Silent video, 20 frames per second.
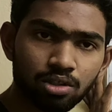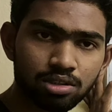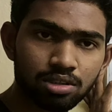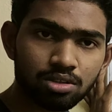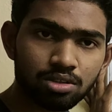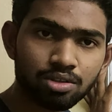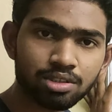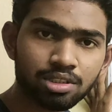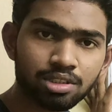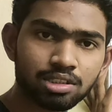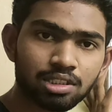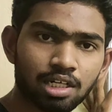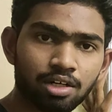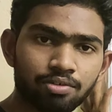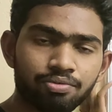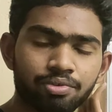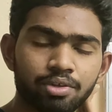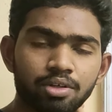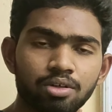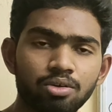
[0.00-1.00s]
fourth questions
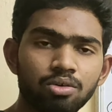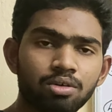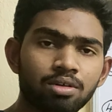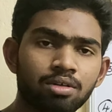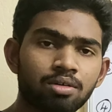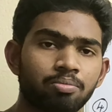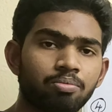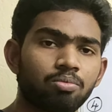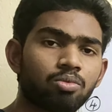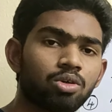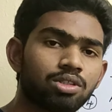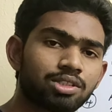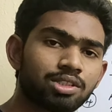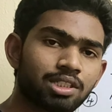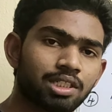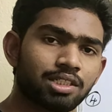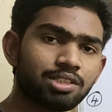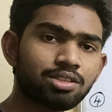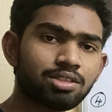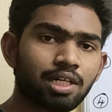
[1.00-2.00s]
of um,
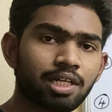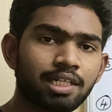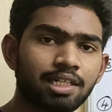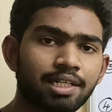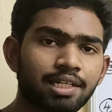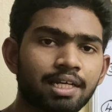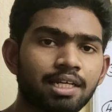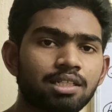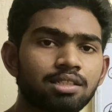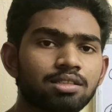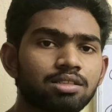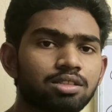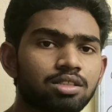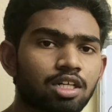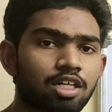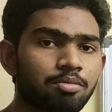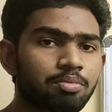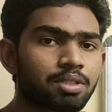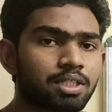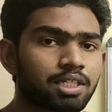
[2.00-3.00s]
motion in a straight line
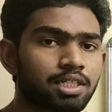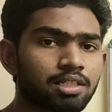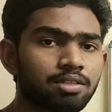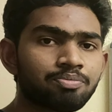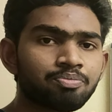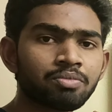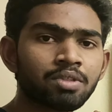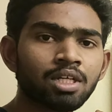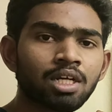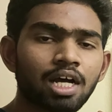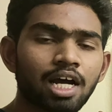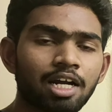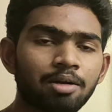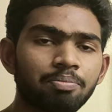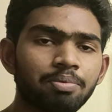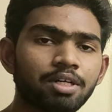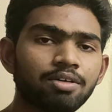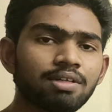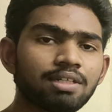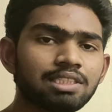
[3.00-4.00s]
chapter.
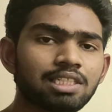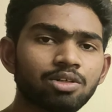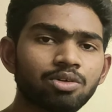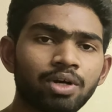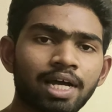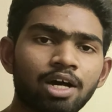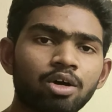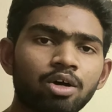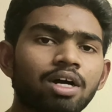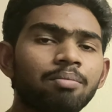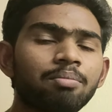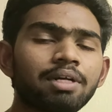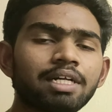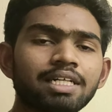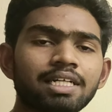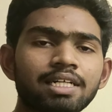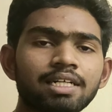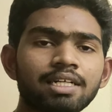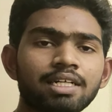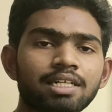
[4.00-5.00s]
And previously we have
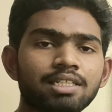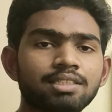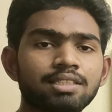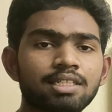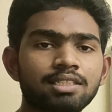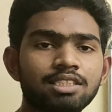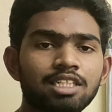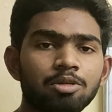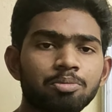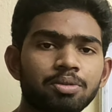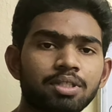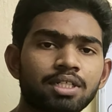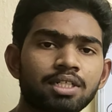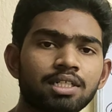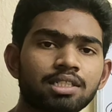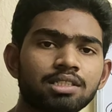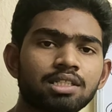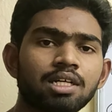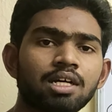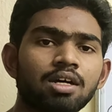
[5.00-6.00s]
completed the
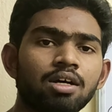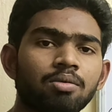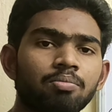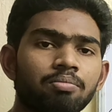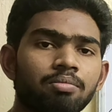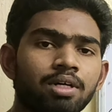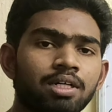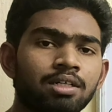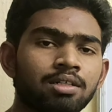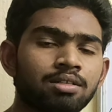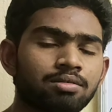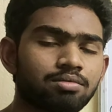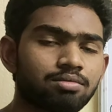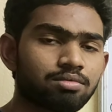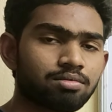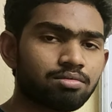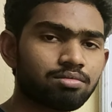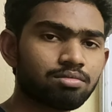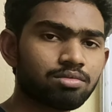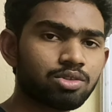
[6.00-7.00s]
chapters uh,
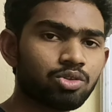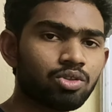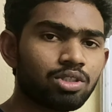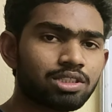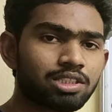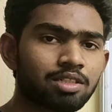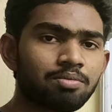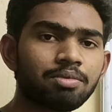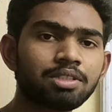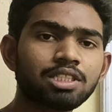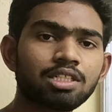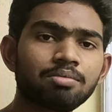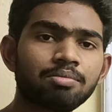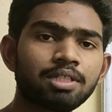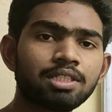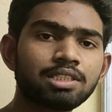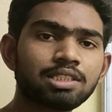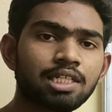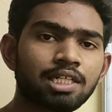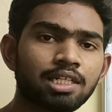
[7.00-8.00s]
units and
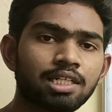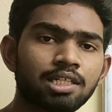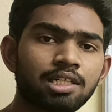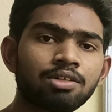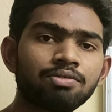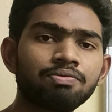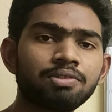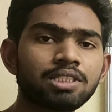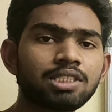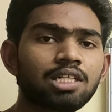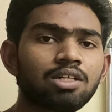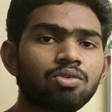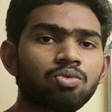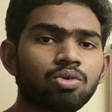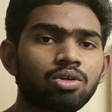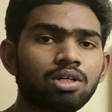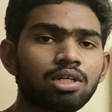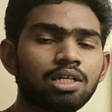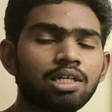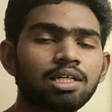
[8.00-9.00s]
measurements and uh, physical
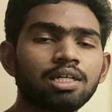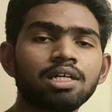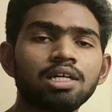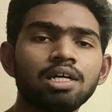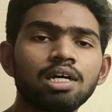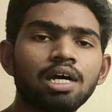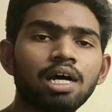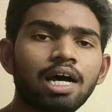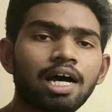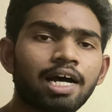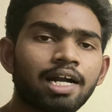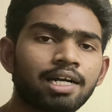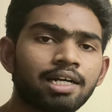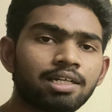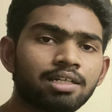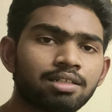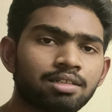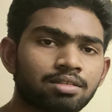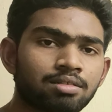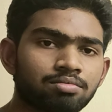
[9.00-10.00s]
world,
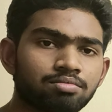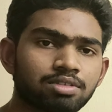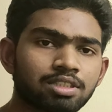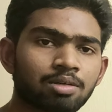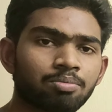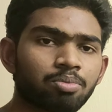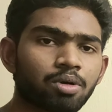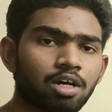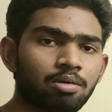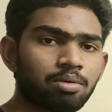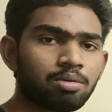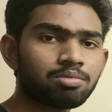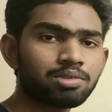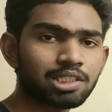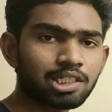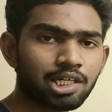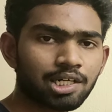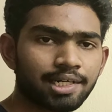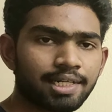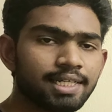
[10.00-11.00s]
and uh, some
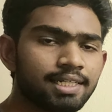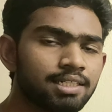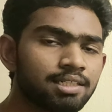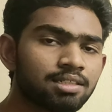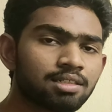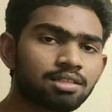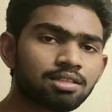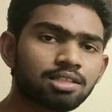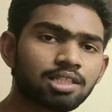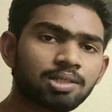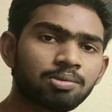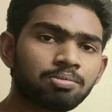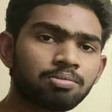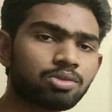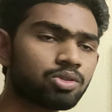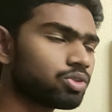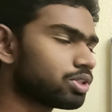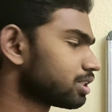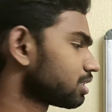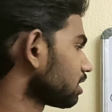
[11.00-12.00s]
problems regarding the
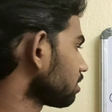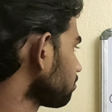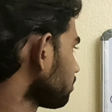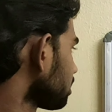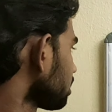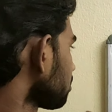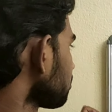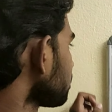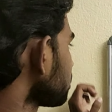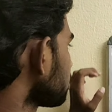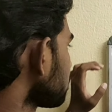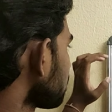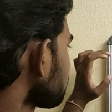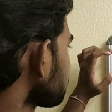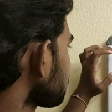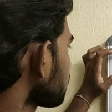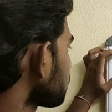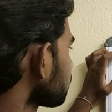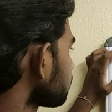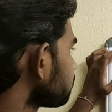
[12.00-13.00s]
units and measurements
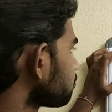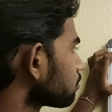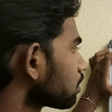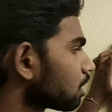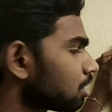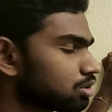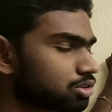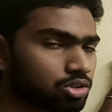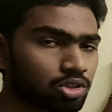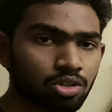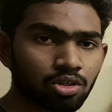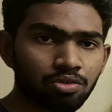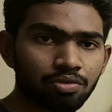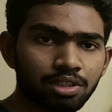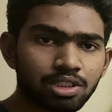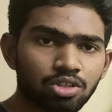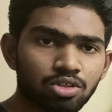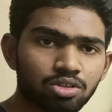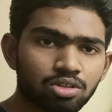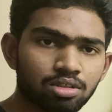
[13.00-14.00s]
chapter. So
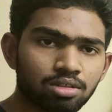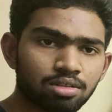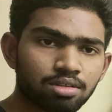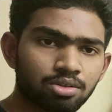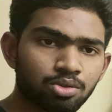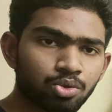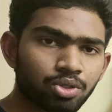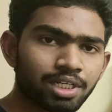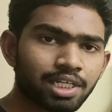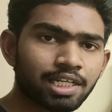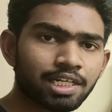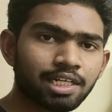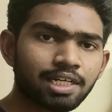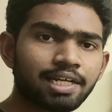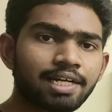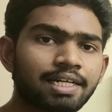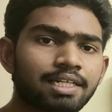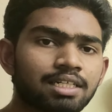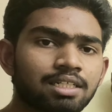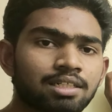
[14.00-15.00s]
without doing any
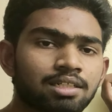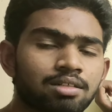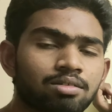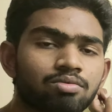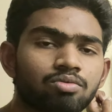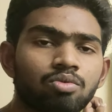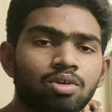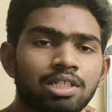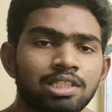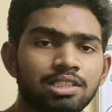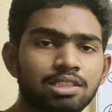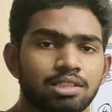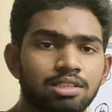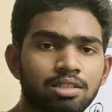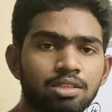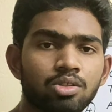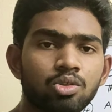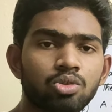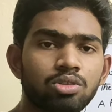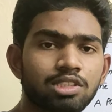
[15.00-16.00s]
late, uh, once
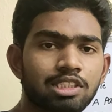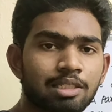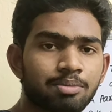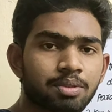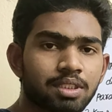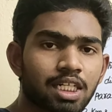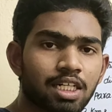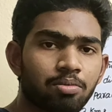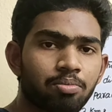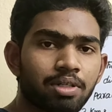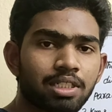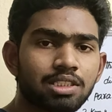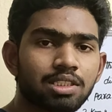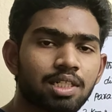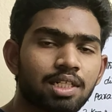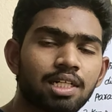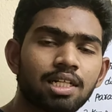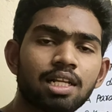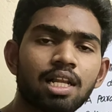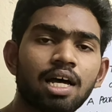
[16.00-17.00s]
uh, do subscribe my
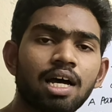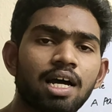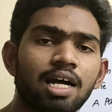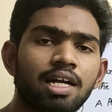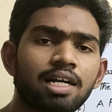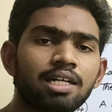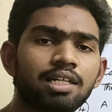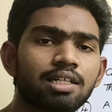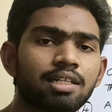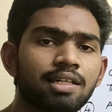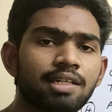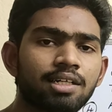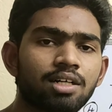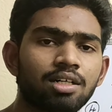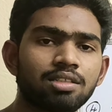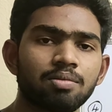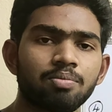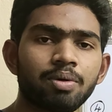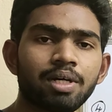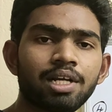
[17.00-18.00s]
channel and click
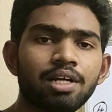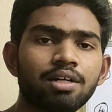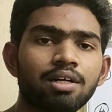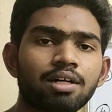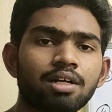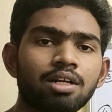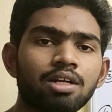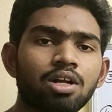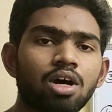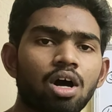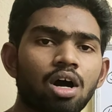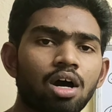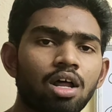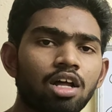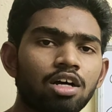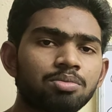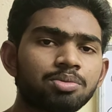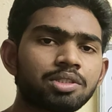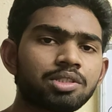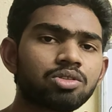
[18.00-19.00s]
on the bell icon and all
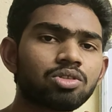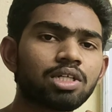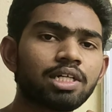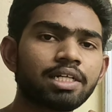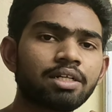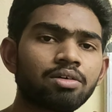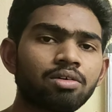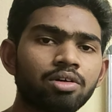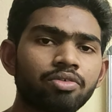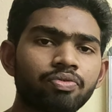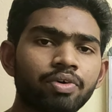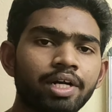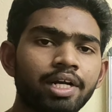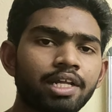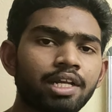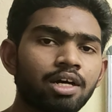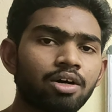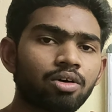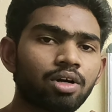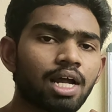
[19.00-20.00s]
option to get notified
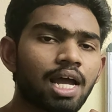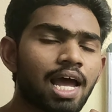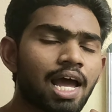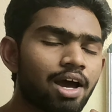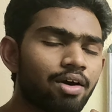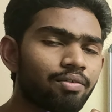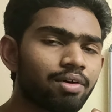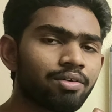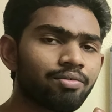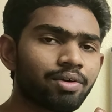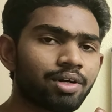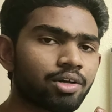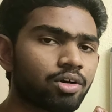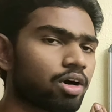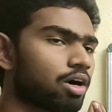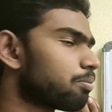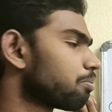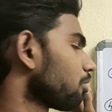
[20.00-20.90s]
in our every video